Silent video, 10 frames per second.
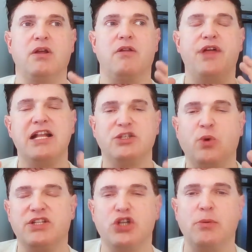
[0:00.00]
That's
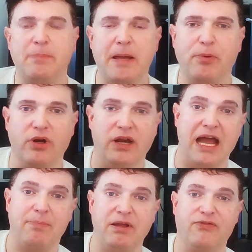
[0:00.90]
why so many people are
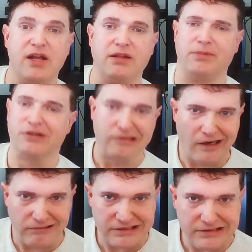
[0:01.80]
unhappy, frankly. I mean, there are a lot
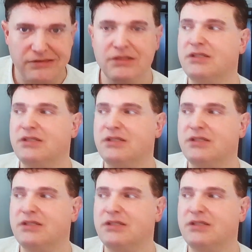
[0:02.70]
of reasons.